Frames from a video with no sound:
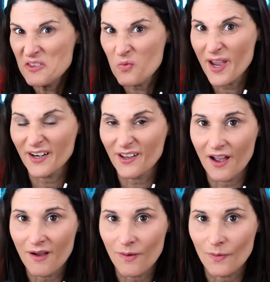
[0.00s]
be the way to
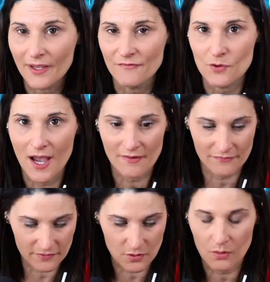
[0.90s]
go if you
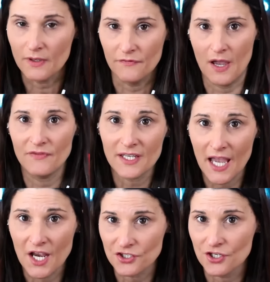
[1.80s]
have, you know, if you have the
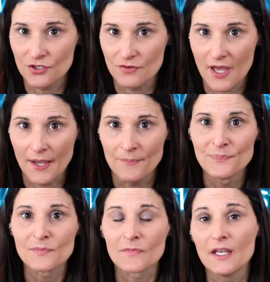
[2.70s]
cash to do that,
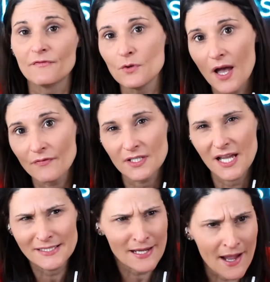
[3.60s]
if you have a,
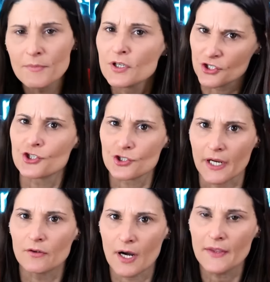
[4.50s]
a time
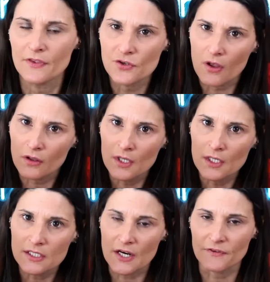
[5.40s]
constraint, right? There's all
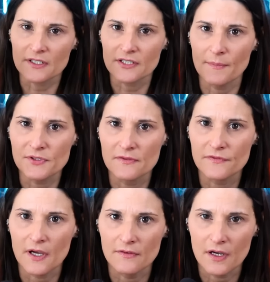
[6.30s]
different types
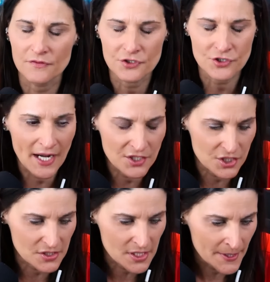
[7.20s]
of, of, of
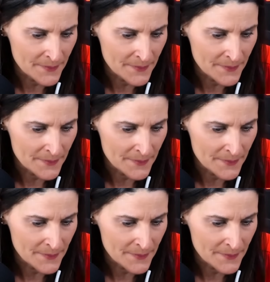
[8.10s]
strategies.